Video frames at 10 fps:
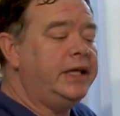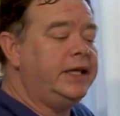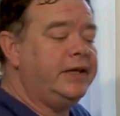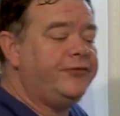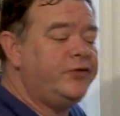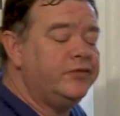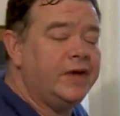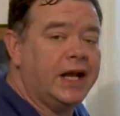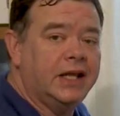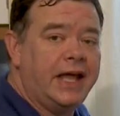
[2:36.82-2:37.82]
If you've
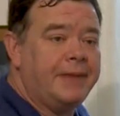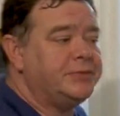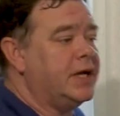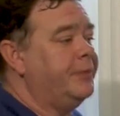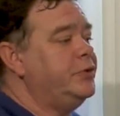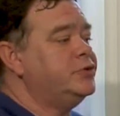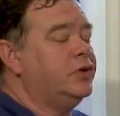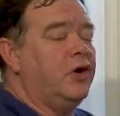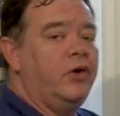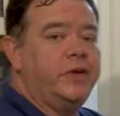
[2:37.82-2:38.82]
got a laptop, you should
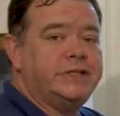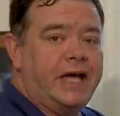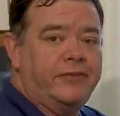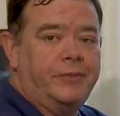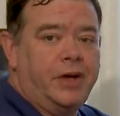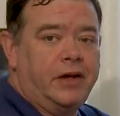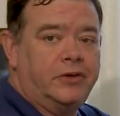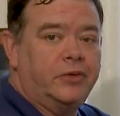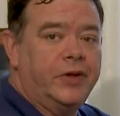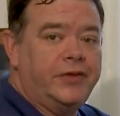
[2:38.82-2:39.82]
always have a
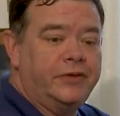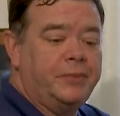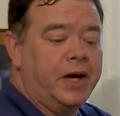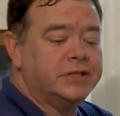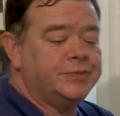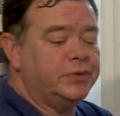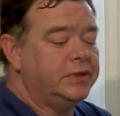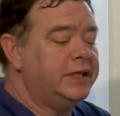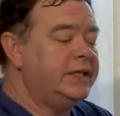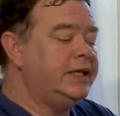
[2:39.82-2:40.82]
monitor with it if
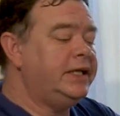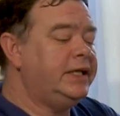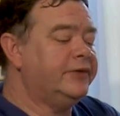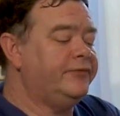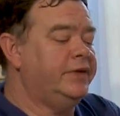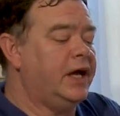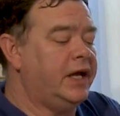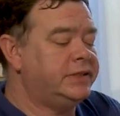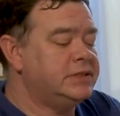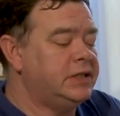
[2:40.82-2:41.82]
possible. If
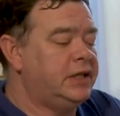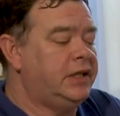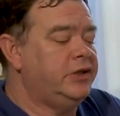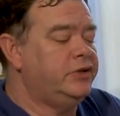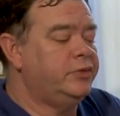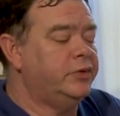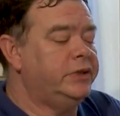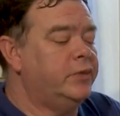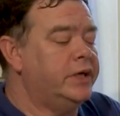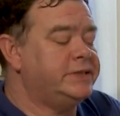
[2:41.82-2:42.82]
not, you
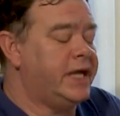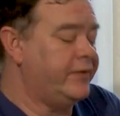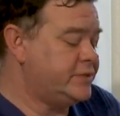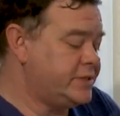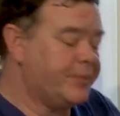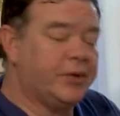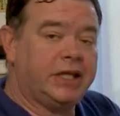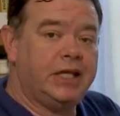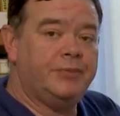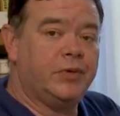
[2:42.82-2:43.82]
would want to have a separate
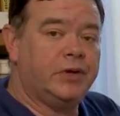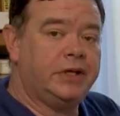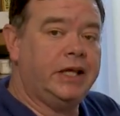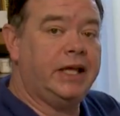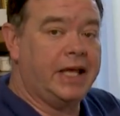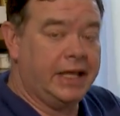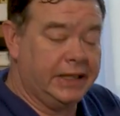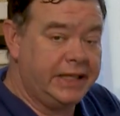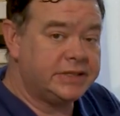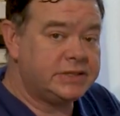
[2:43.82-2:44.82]
keyboard at
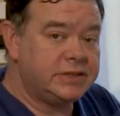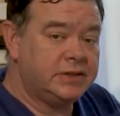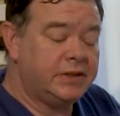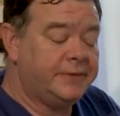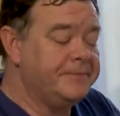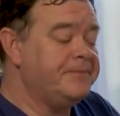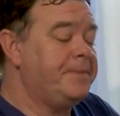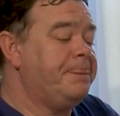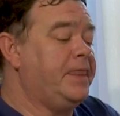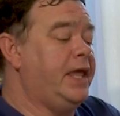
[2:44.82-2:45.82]
least
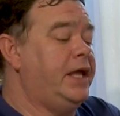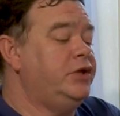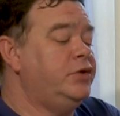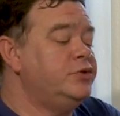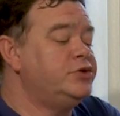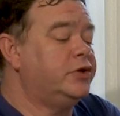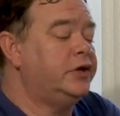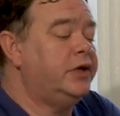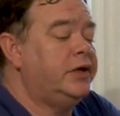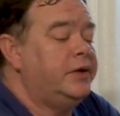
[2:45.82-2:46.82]
and use
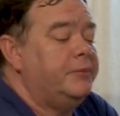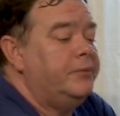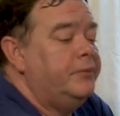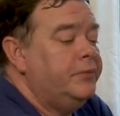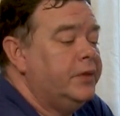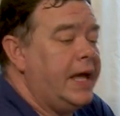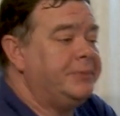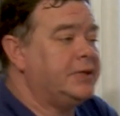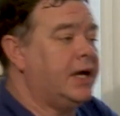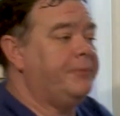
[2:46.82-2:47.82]
your
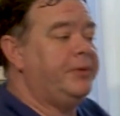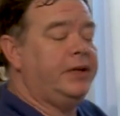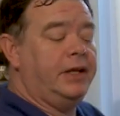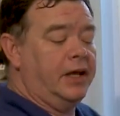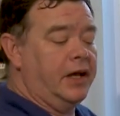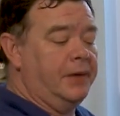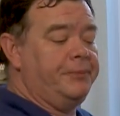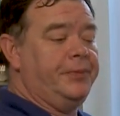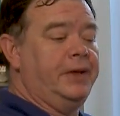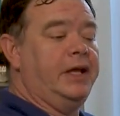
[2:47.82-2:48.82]
laptop
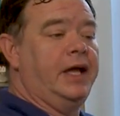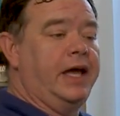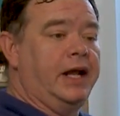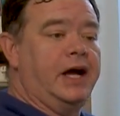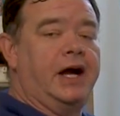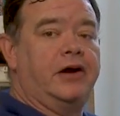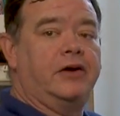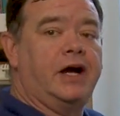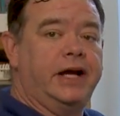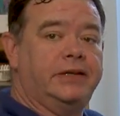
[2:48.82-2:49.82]
up at a
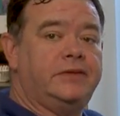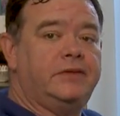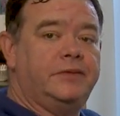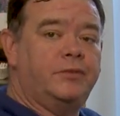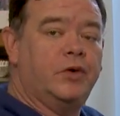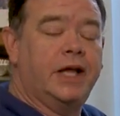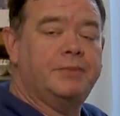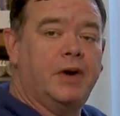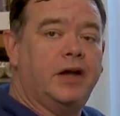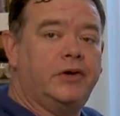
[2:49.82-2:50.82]
higher height, more like
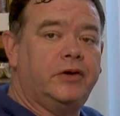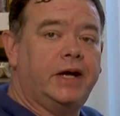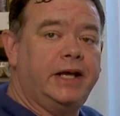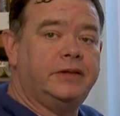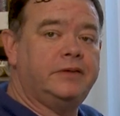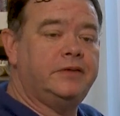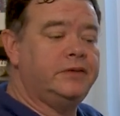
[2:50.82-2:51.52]
monitor height.